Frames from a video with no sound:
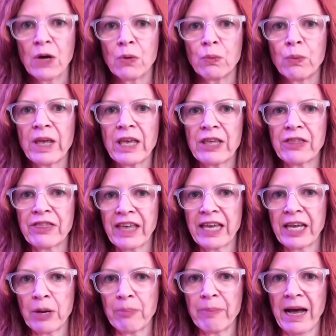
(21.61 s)
we
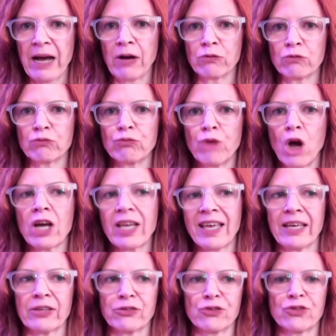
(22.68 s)
think about
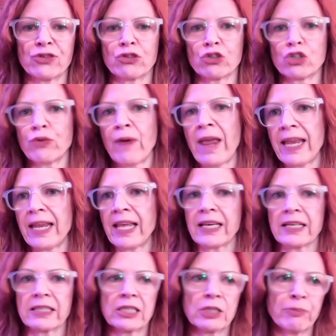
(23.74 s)
rockets and training
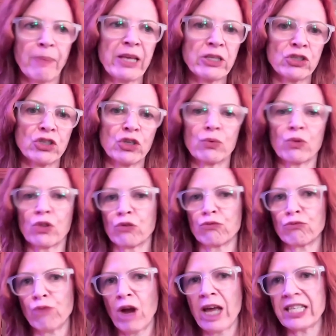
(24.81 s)
and spacesuit, the
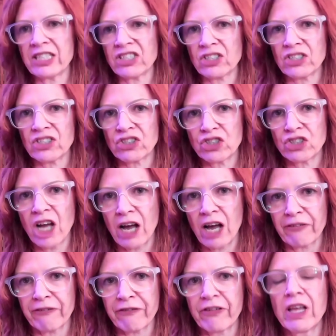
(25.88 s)
right
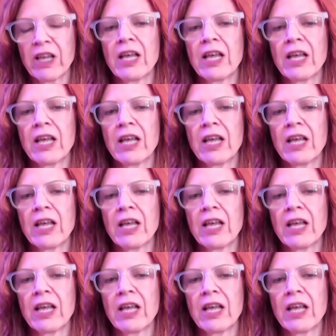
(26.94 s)
stuff